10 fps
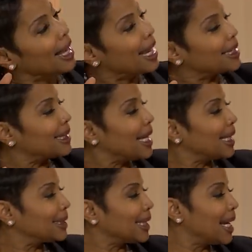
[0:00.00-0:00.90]
That's
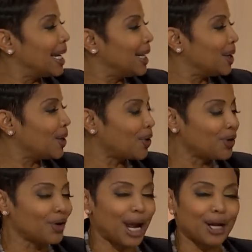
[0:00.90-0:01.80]
like saying, you know,
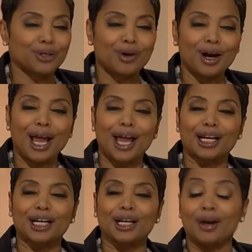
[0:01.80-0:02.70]
you got a drug
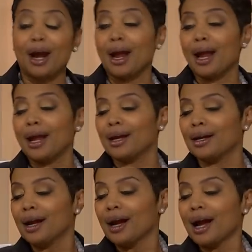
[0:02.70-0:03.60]
addict in here.
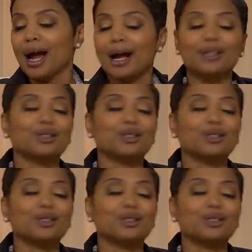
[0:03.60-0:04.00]
Hey, I got